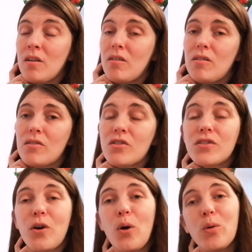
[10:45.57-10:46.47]
Oh, it's
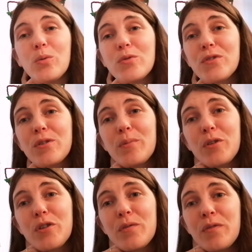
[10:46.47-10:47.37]
just a wholesome,
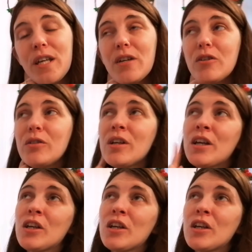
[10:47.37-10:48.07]
good feel.